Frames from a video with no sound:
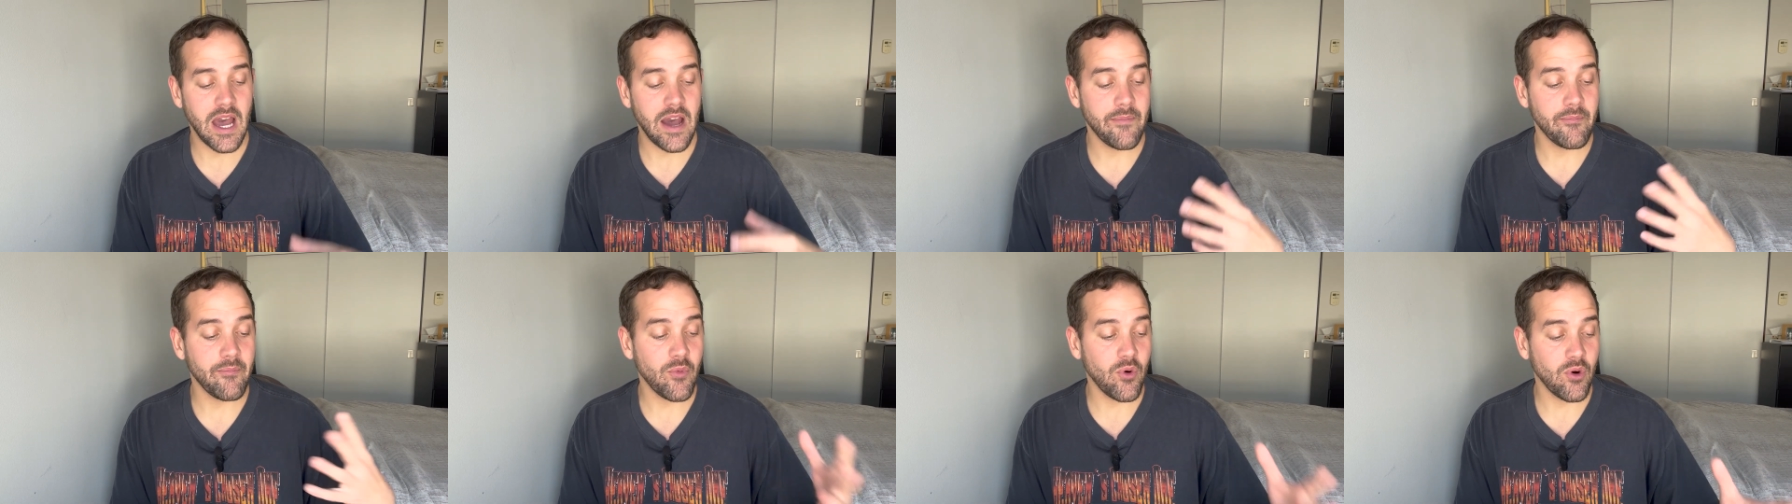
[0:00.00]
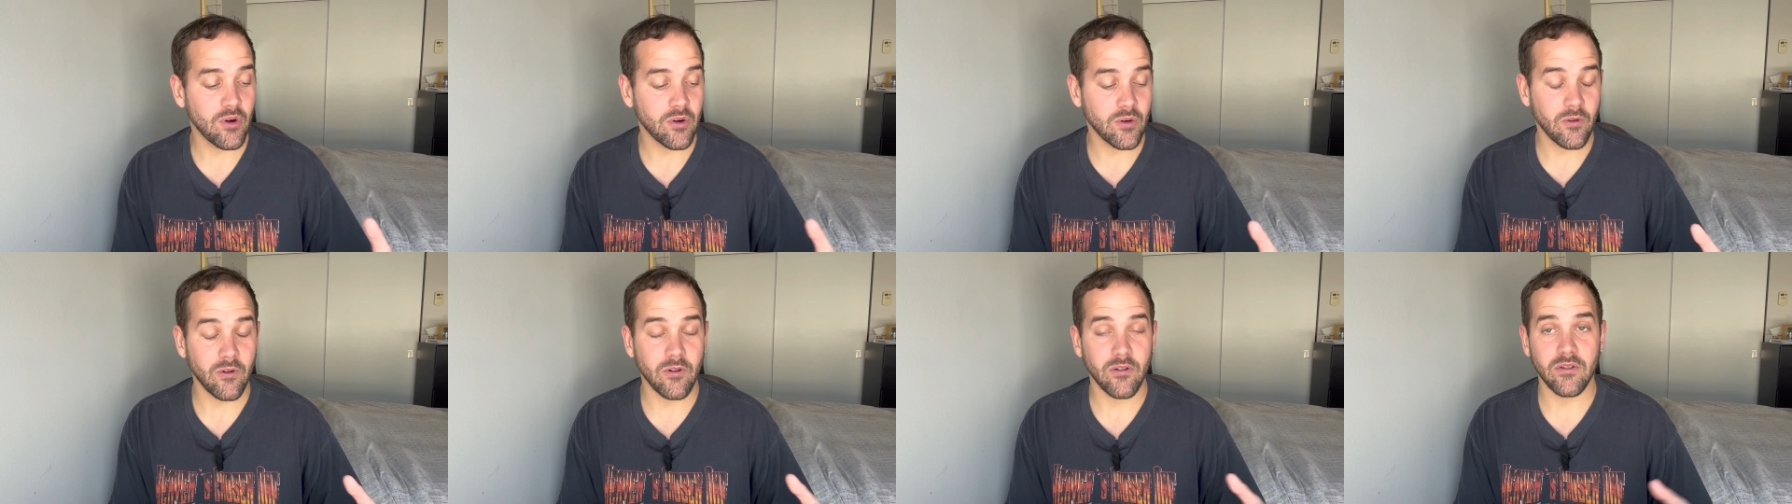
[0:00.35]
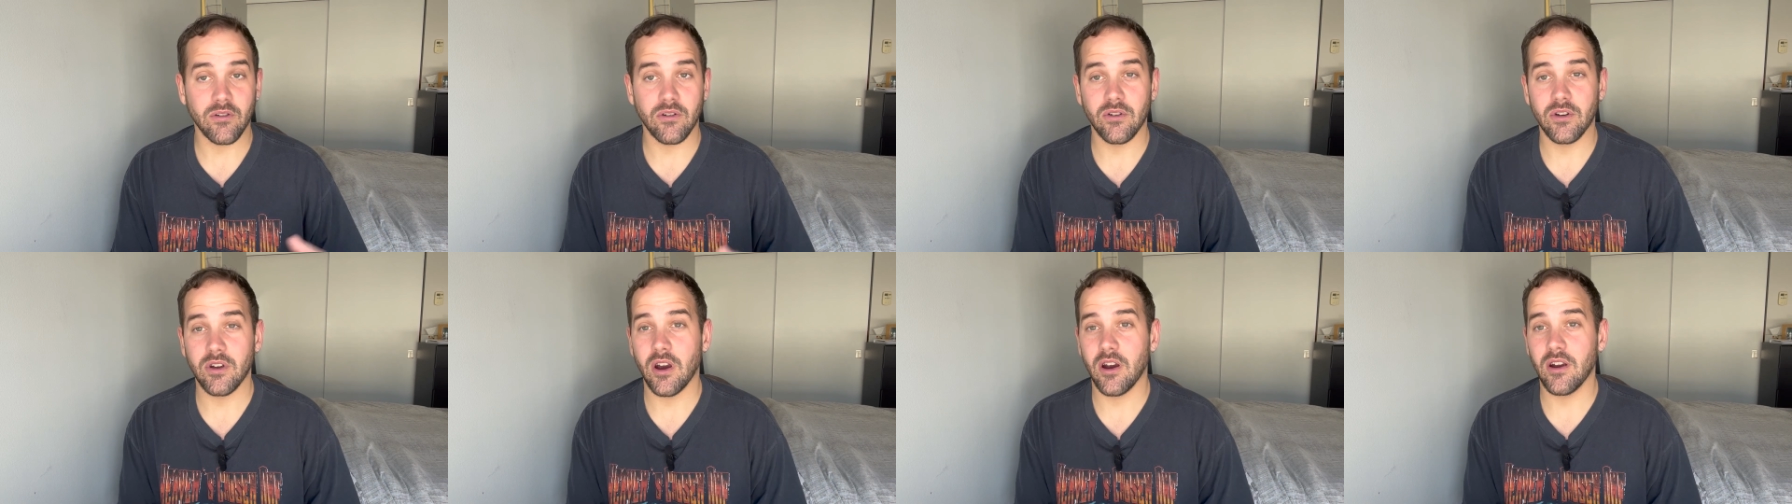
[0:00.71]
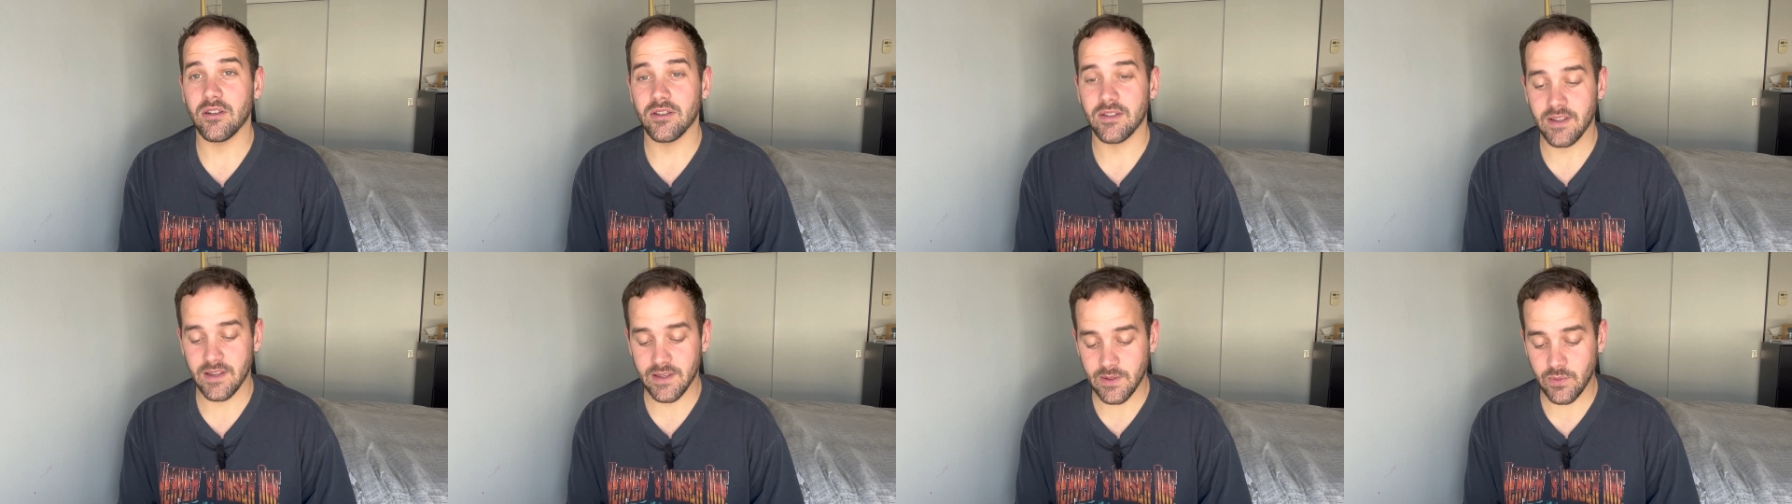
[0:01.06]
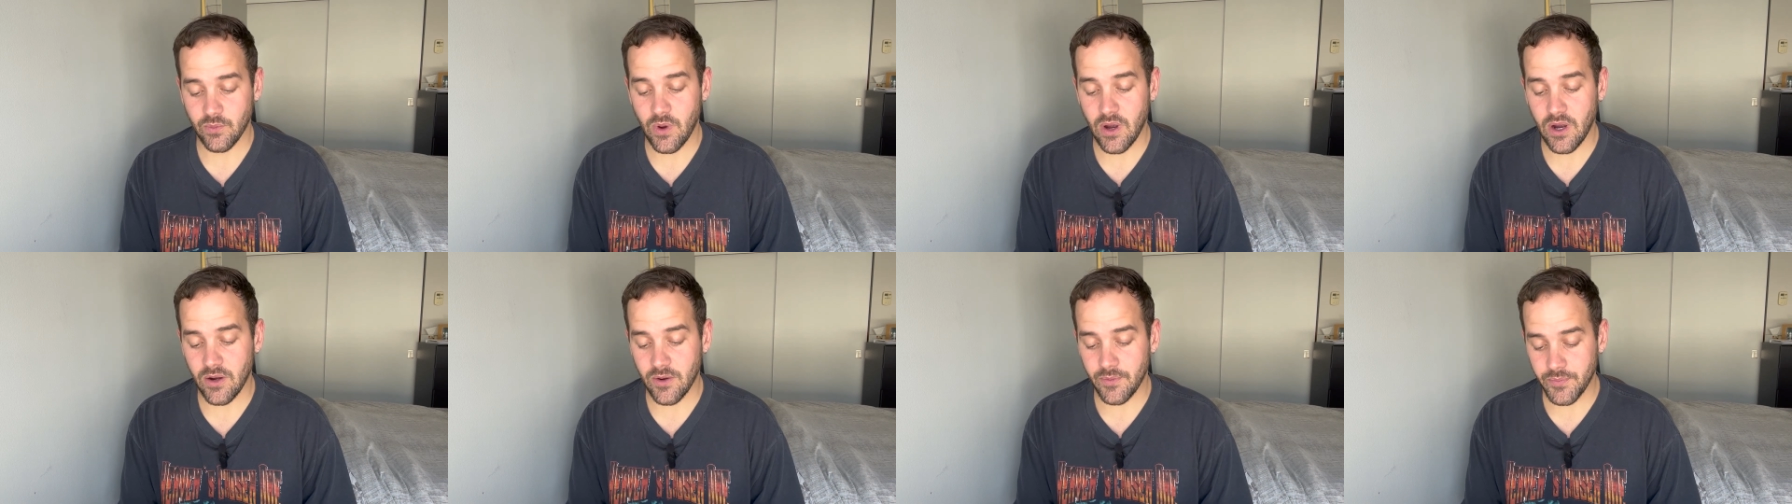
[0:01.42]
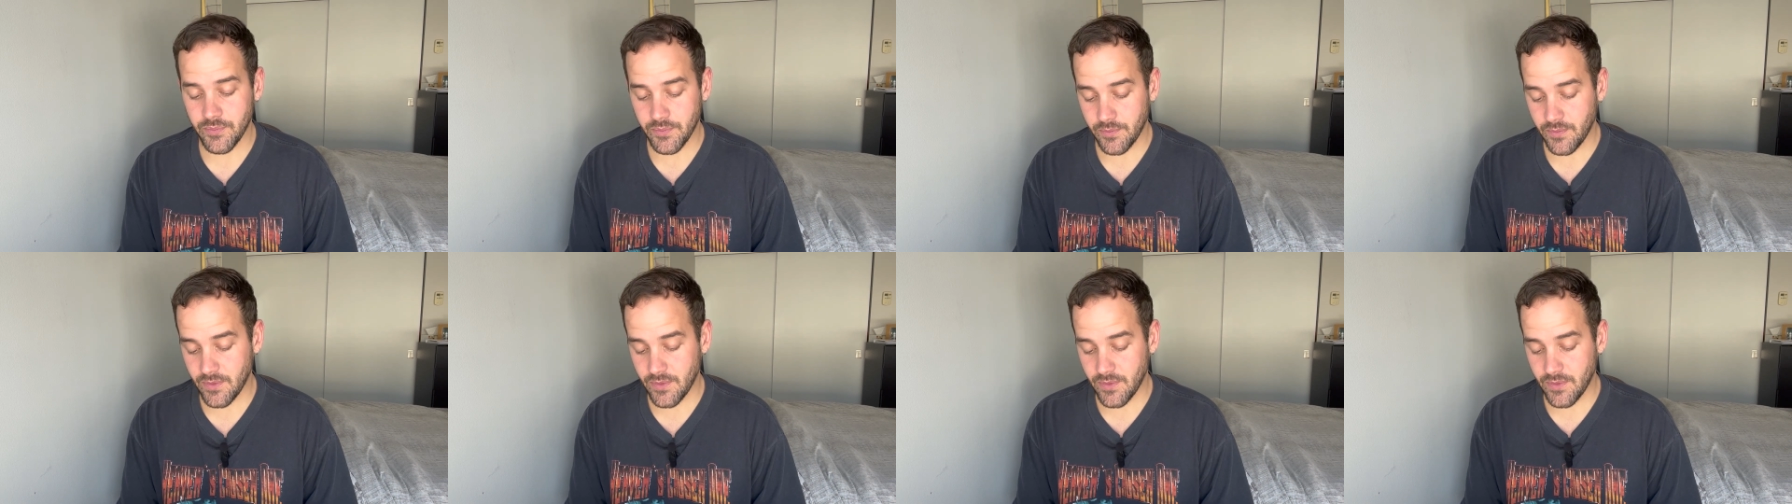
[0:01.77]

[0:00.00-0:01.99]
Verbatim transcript: um, more Oracle cards as well.